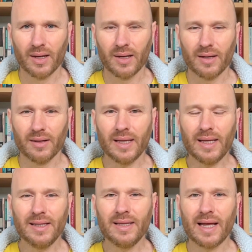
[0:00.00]

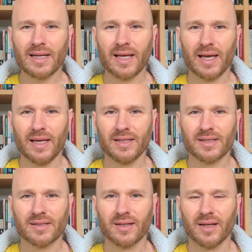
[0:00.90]
In that
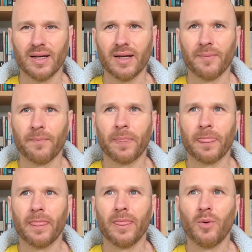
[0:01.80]
case,
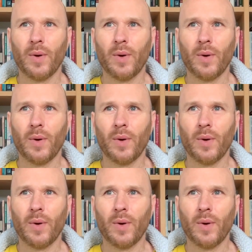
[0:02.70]
the